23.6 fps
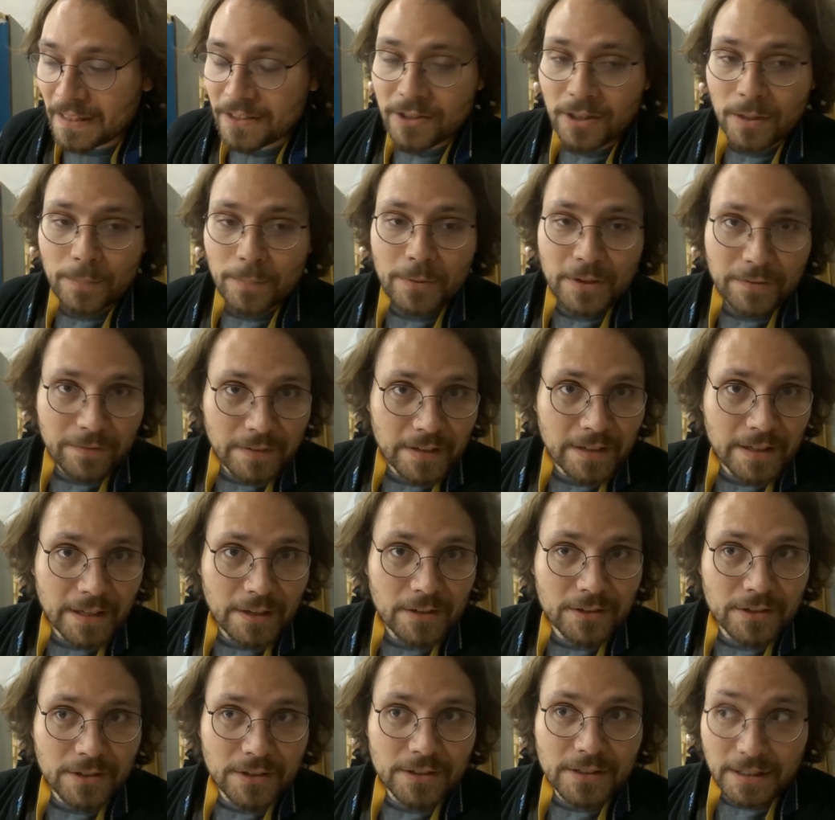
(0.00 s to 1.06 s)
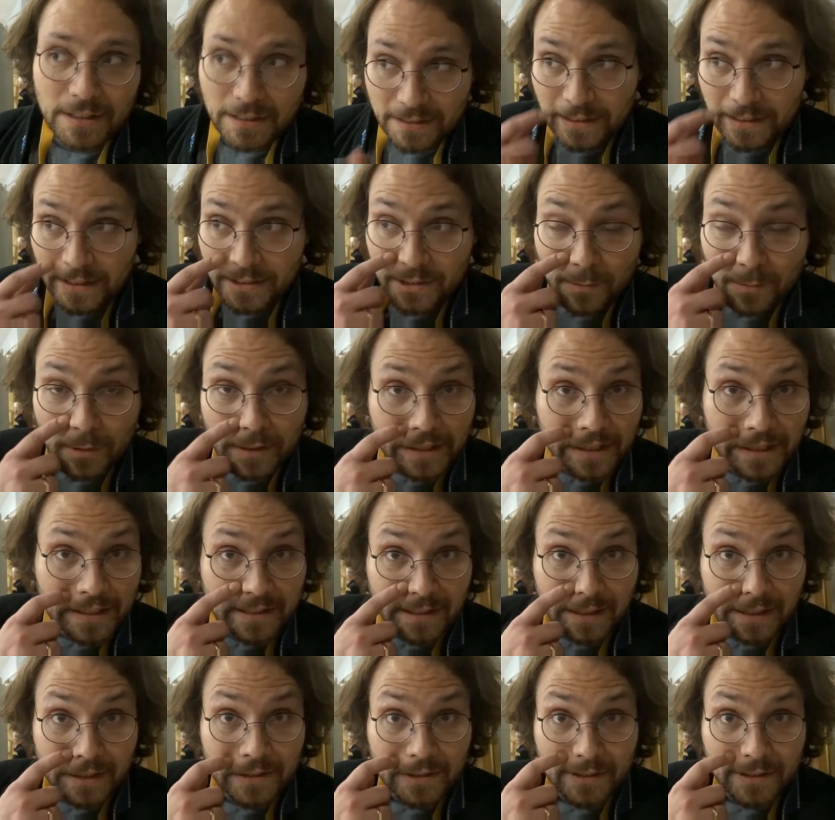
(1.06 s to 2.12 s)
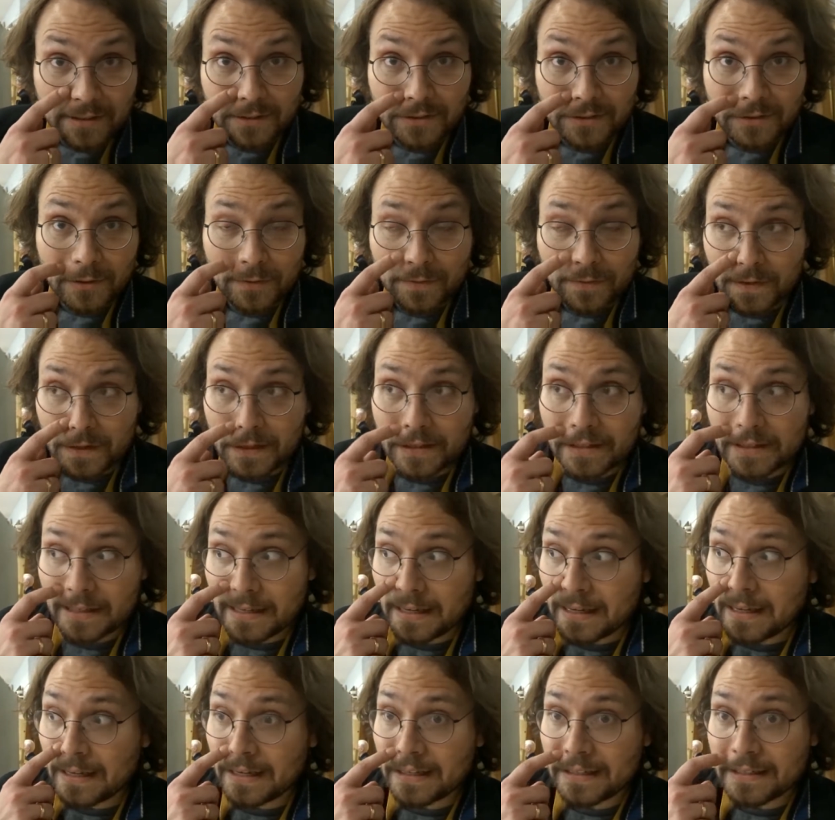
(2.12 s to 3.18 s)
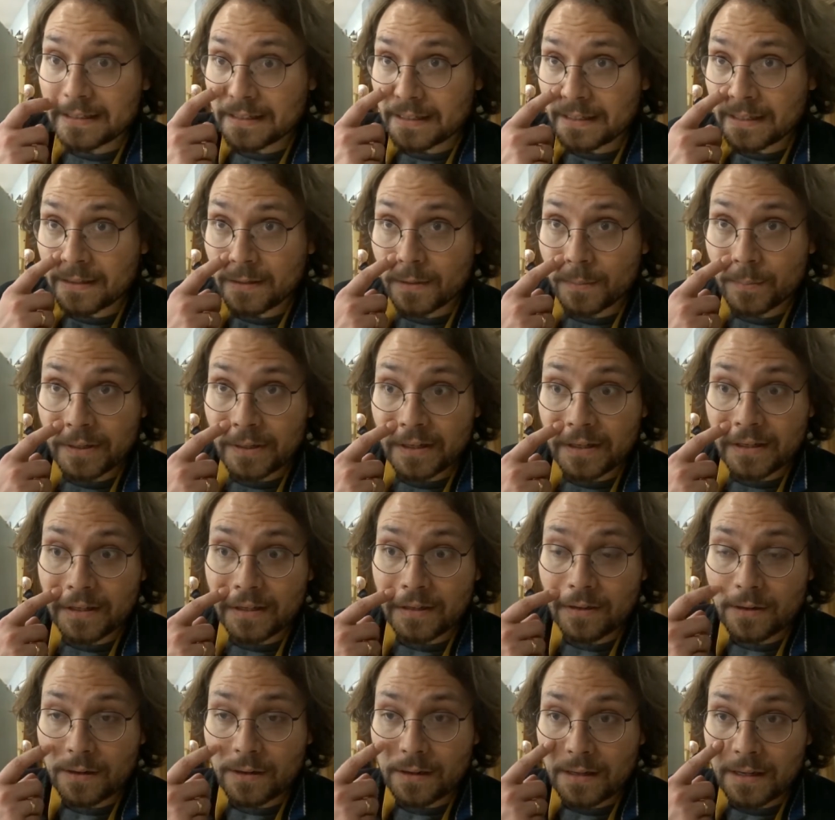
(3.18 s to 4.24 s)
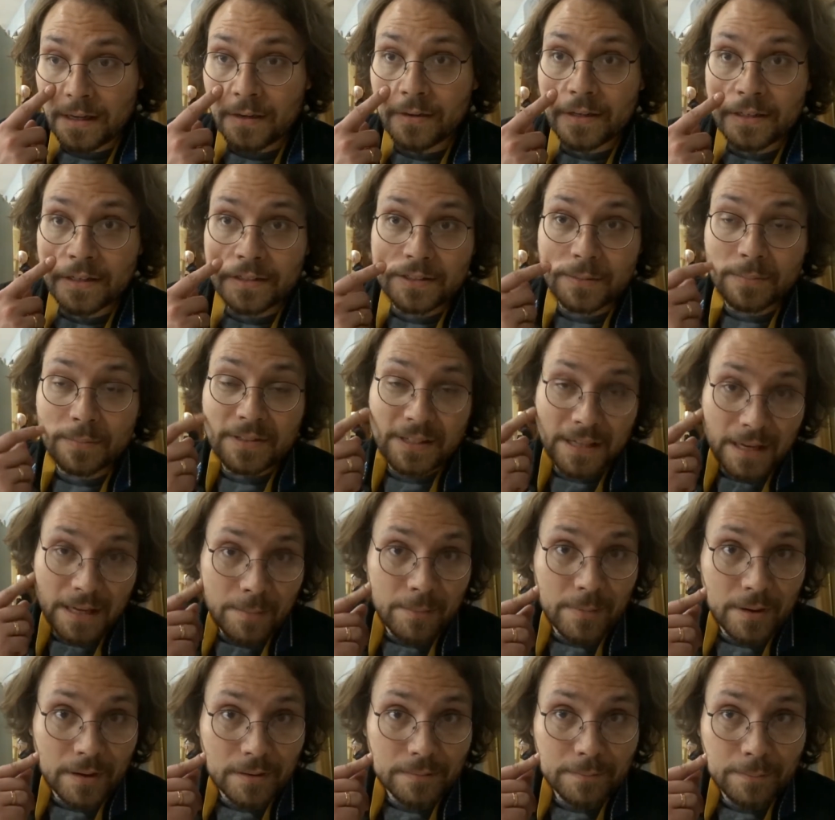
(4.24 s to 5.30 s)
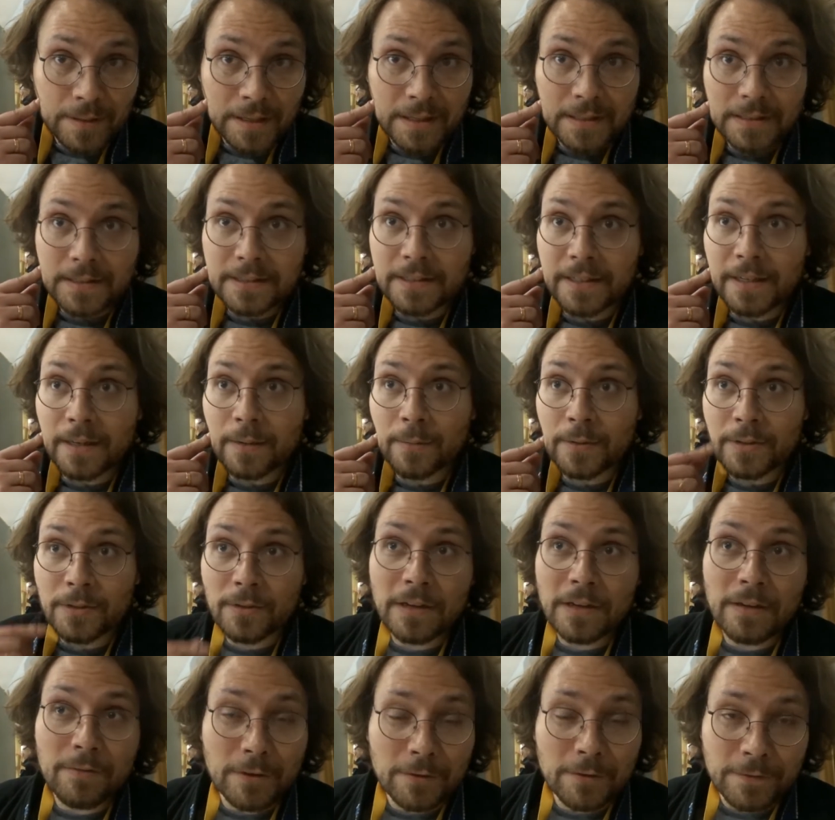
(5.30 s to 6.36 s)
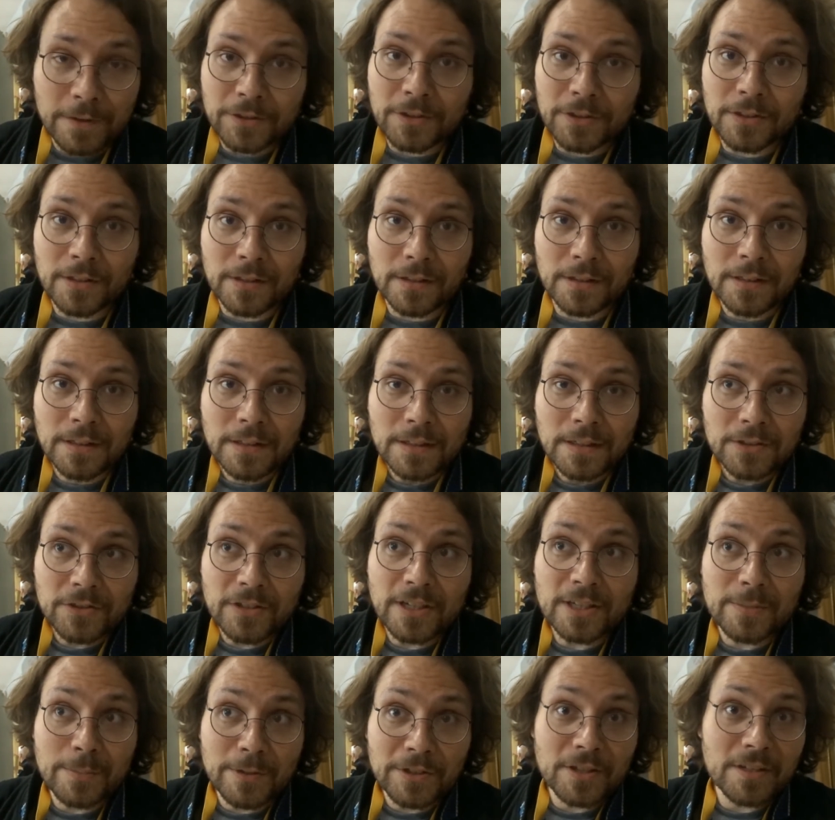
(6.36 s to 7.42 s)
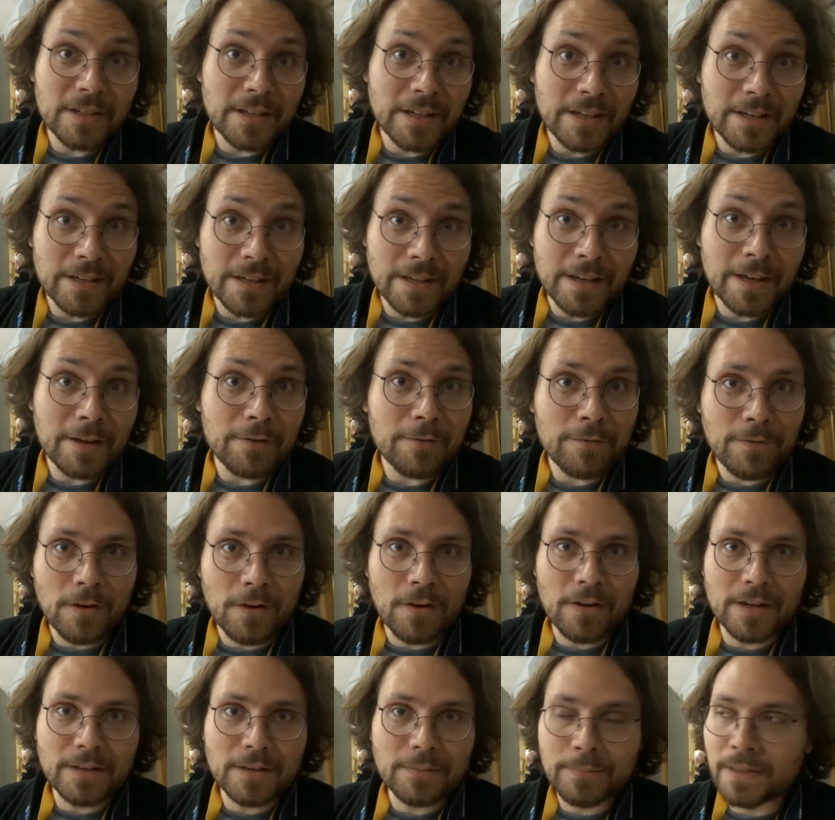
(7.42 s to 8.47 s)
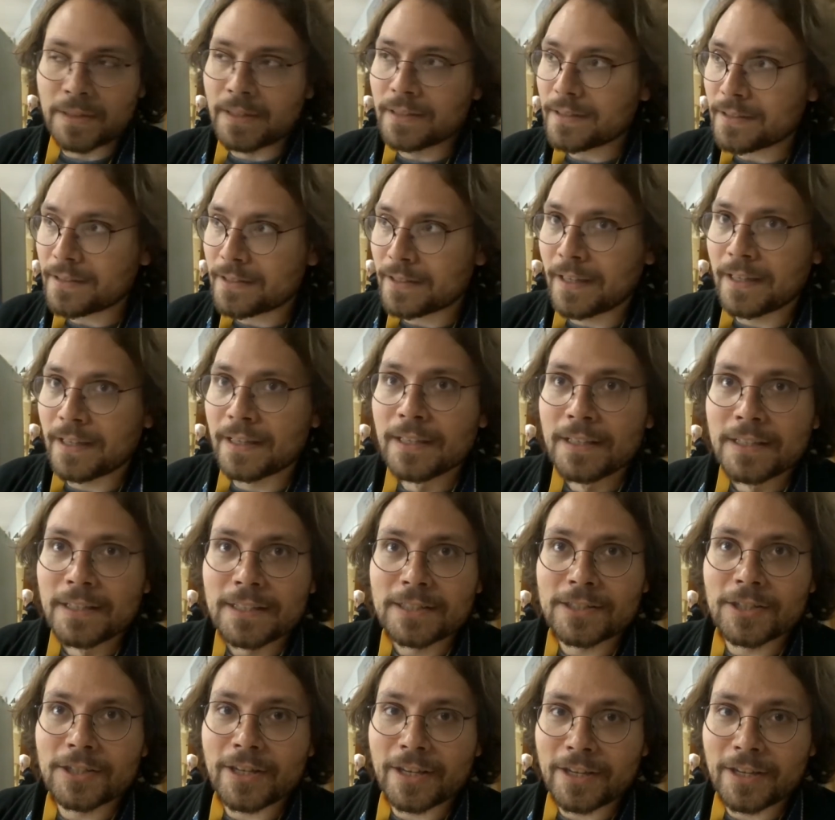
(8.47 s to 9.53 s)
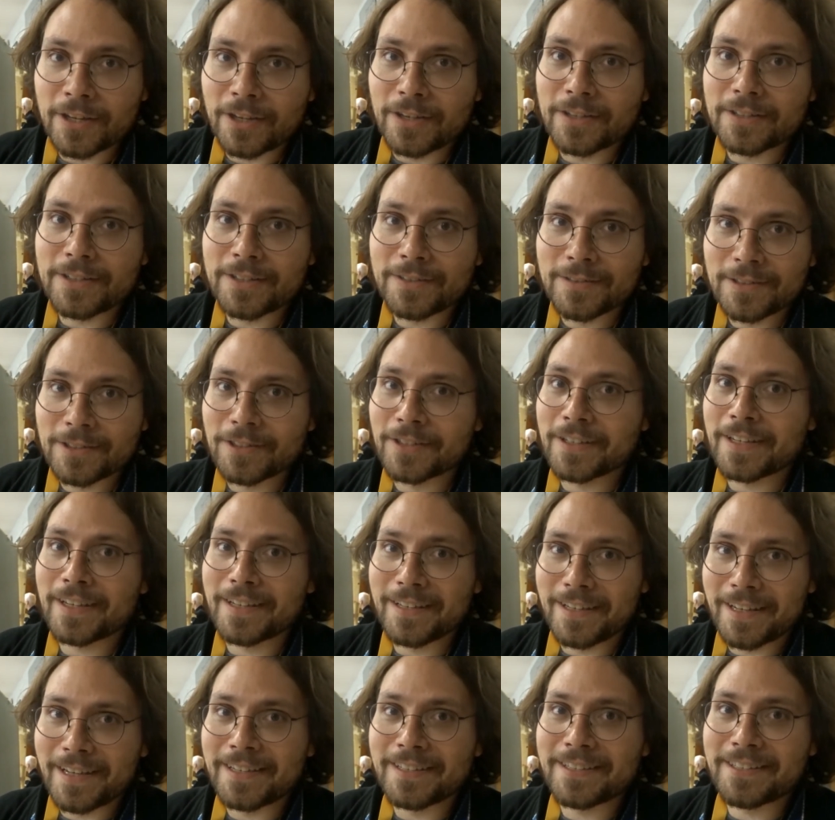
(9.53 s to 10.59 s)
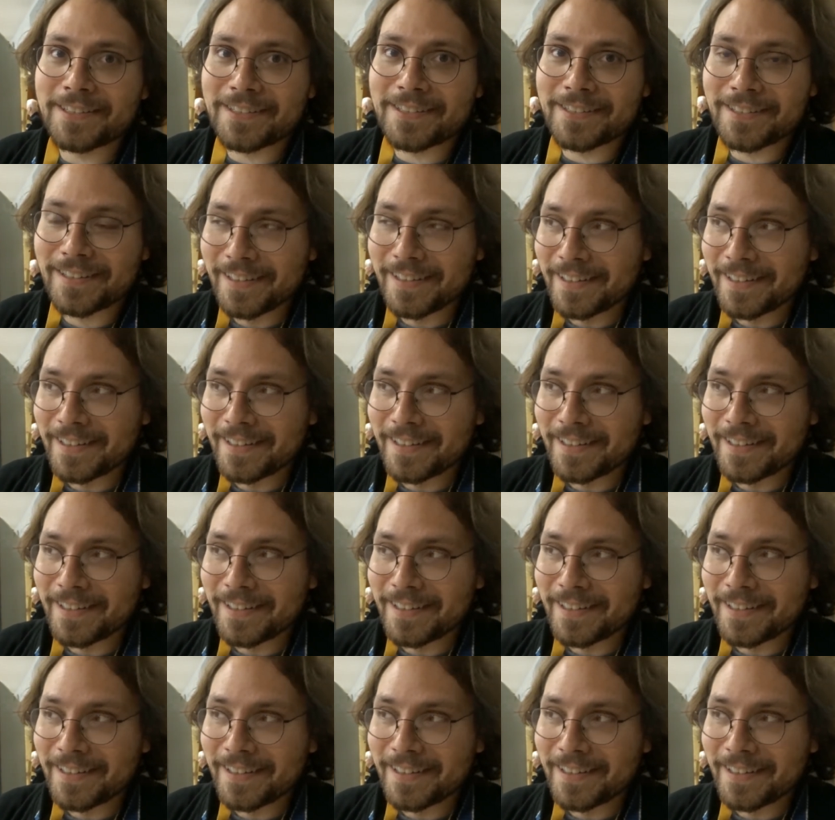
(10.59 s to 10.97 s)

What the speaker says: It's called Brief Encounters, at least that's the working title so far, and it'll be out in September, but we don't have an official transmission date yet for it, but it's looking good, it's looking nice.